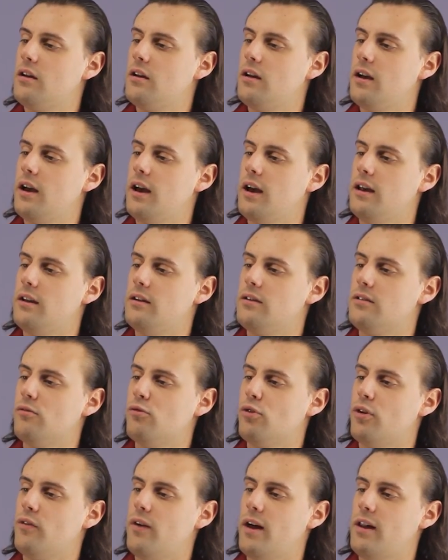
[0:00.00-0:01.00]
and
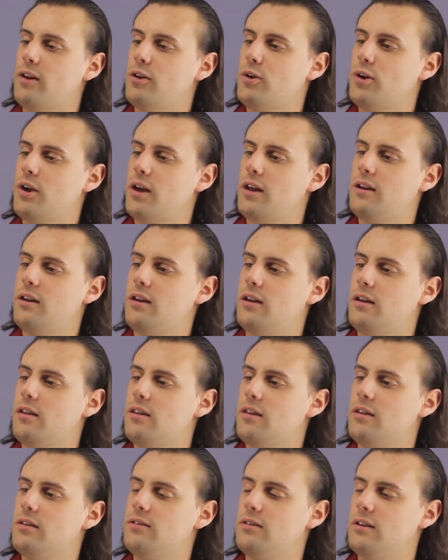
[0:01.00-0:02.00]
we're evaluating
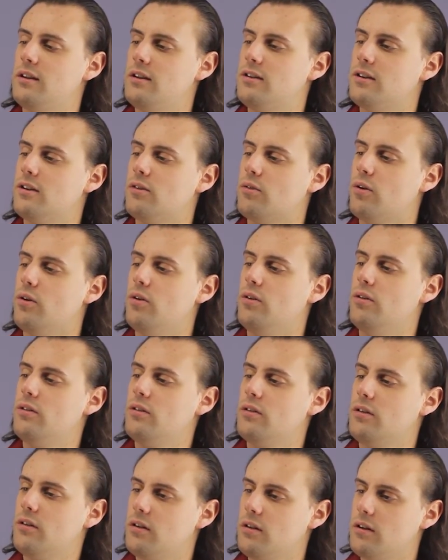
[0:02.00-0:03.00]
this integral
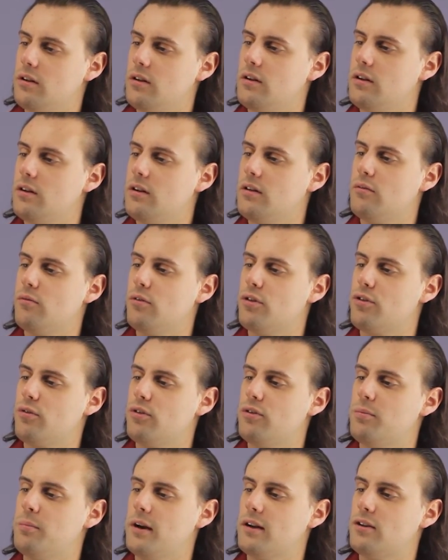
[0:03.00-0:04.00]
with
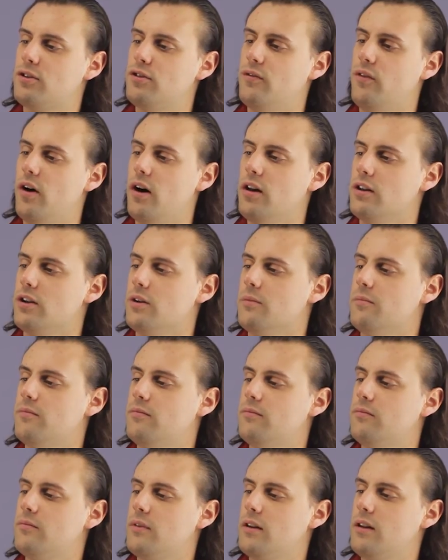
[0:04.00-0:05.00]
respect to volume,
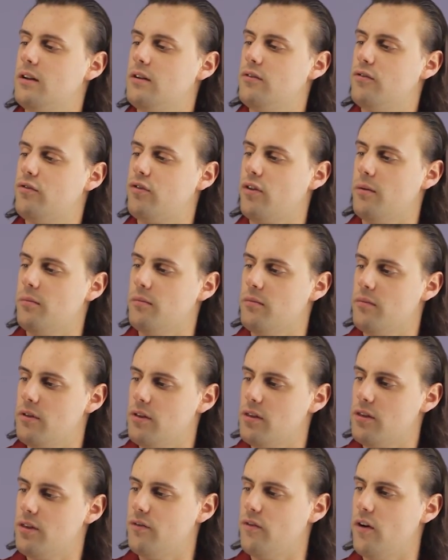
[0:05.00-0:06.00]
from
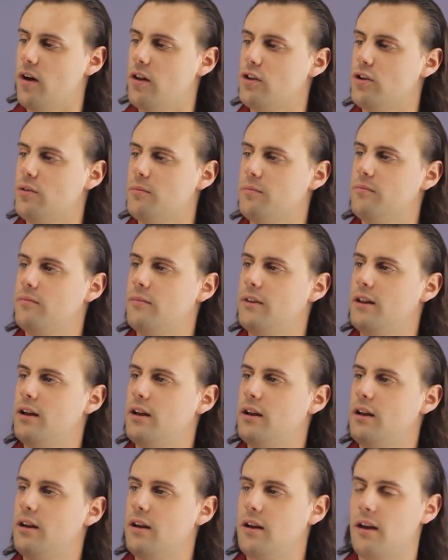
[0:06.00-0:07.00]
the volume
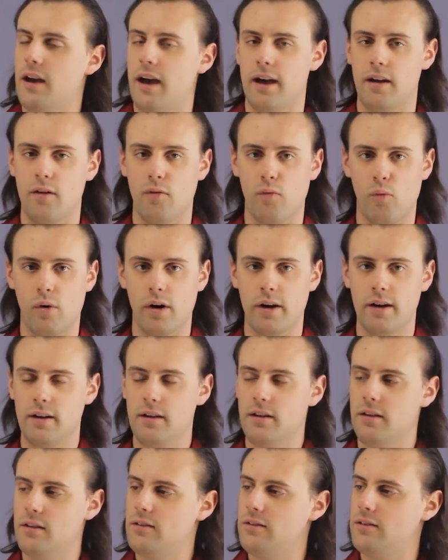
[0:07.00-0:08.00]
at one
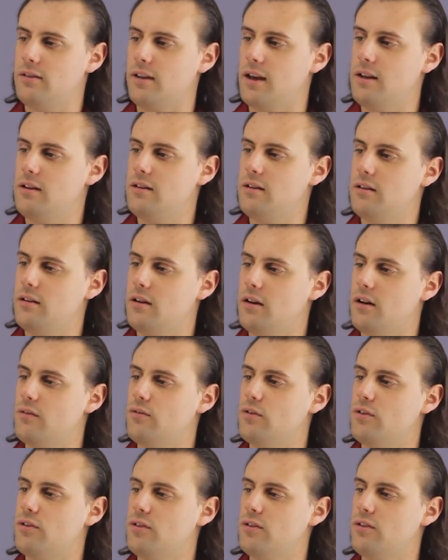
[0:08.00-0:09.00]
state of
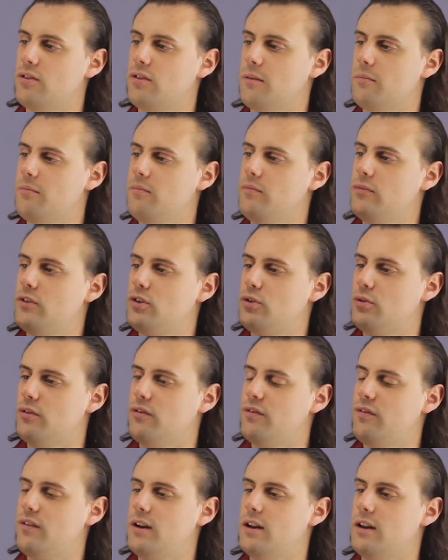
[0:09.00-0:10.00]
your system to
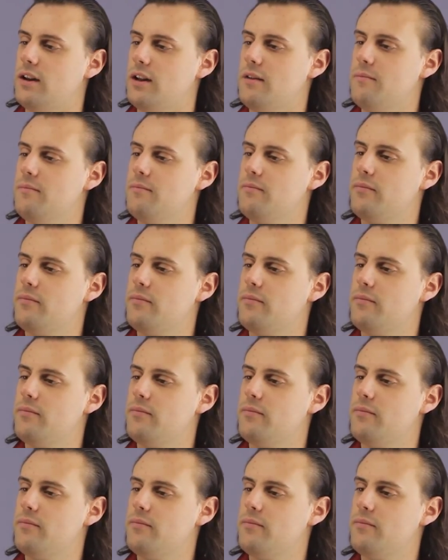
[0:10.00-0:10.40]
infinity.